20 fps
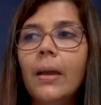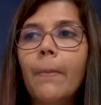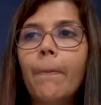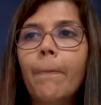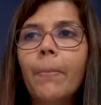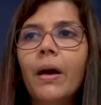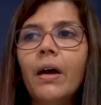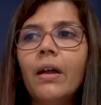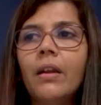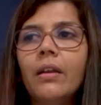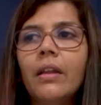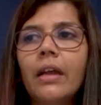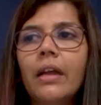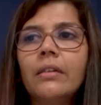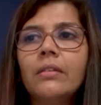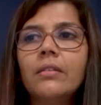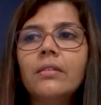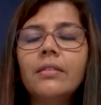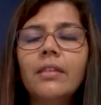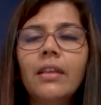But
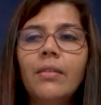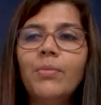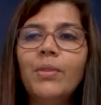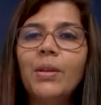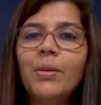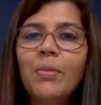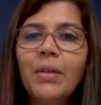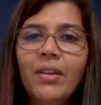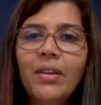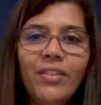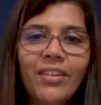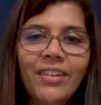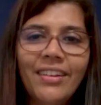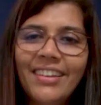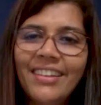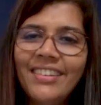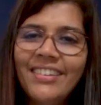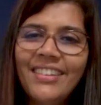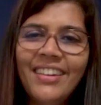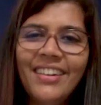at the same time, I
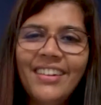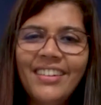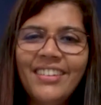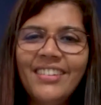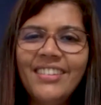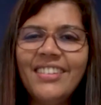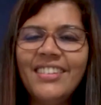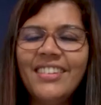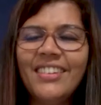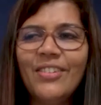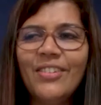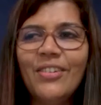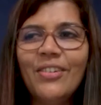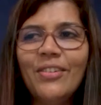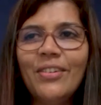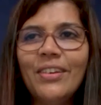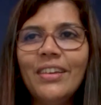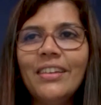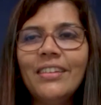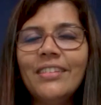realized that
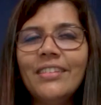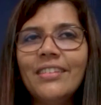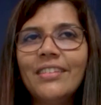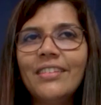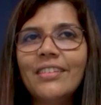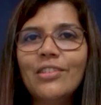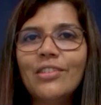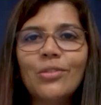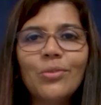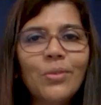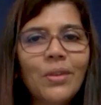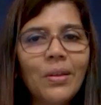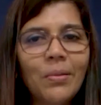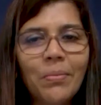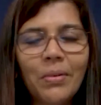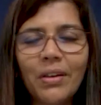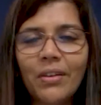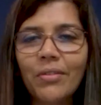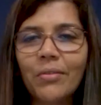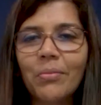it's the shooting
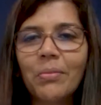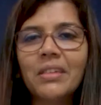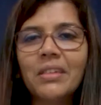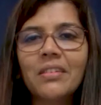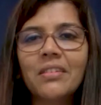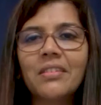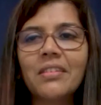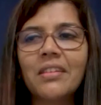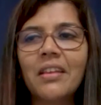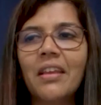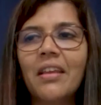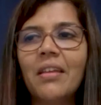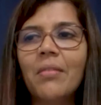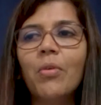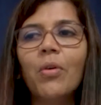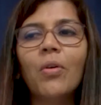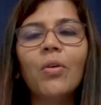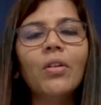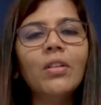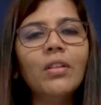part remains the same,
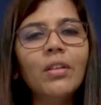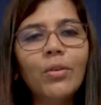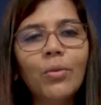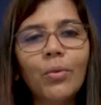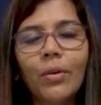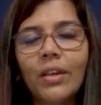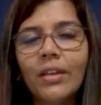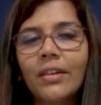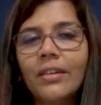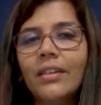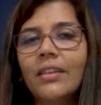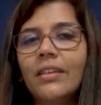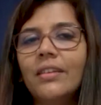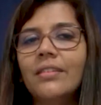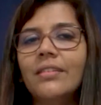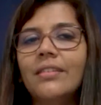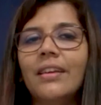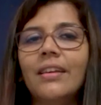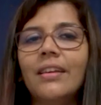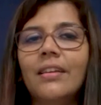all the
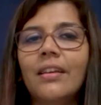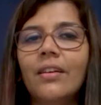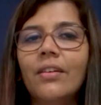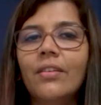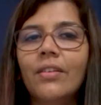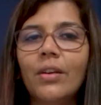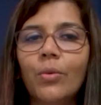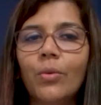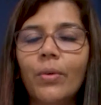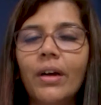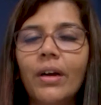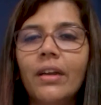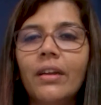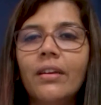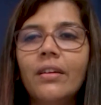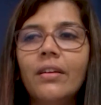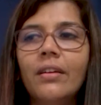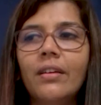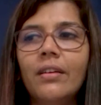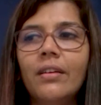qualities that are
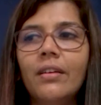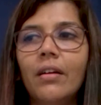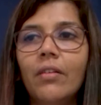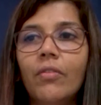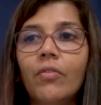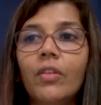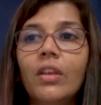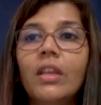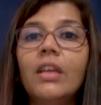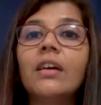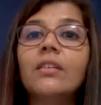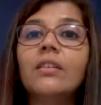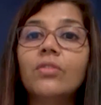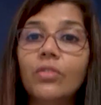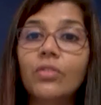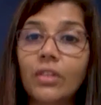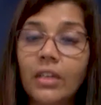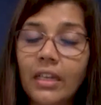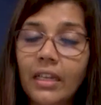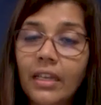required, and Avni has
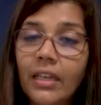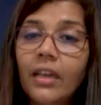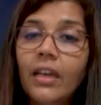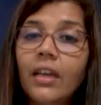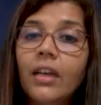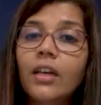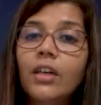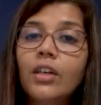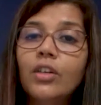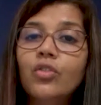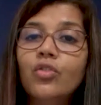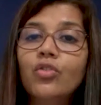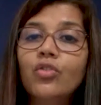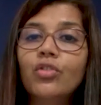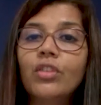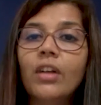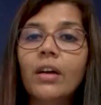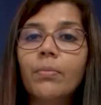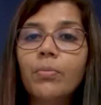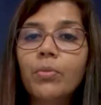really
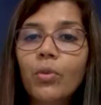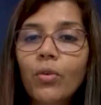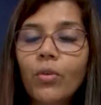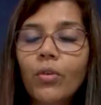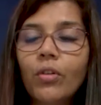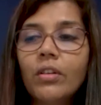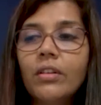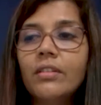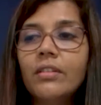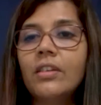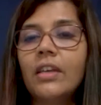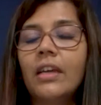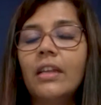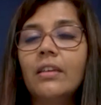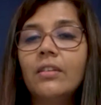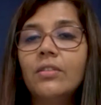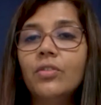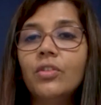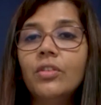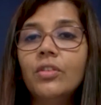stood up to all the
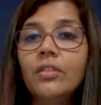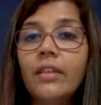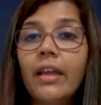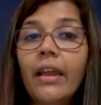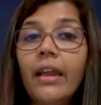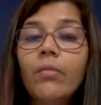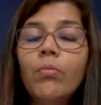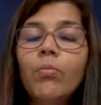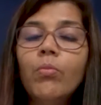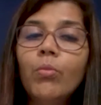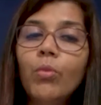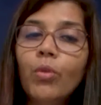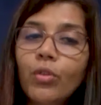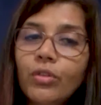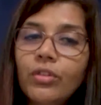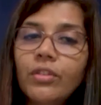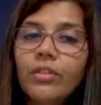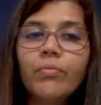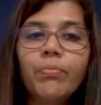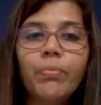challenges. And
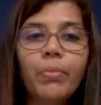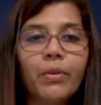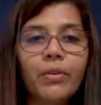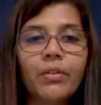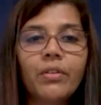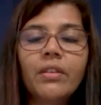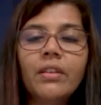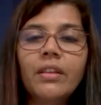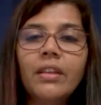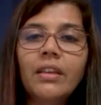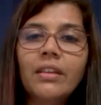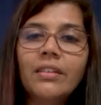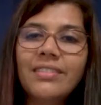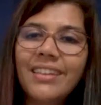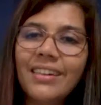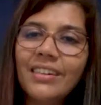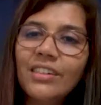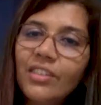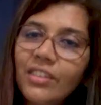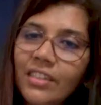most important thing is
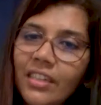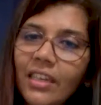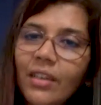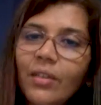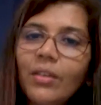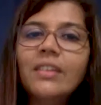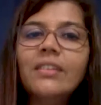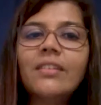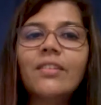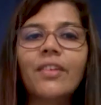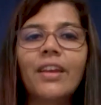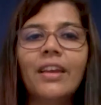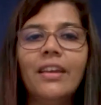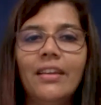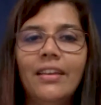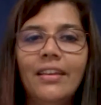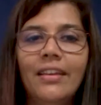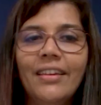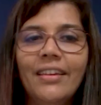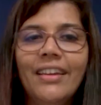that she is
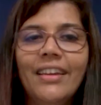ready.